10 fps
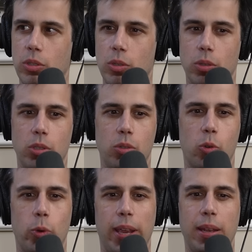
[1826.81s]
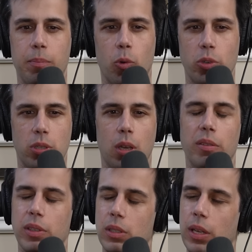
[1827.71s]
to, to create more
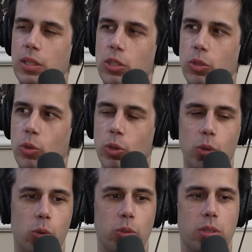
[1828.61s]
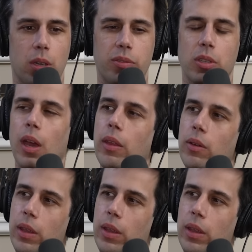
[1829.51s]
stuff and, and do cool stuff together.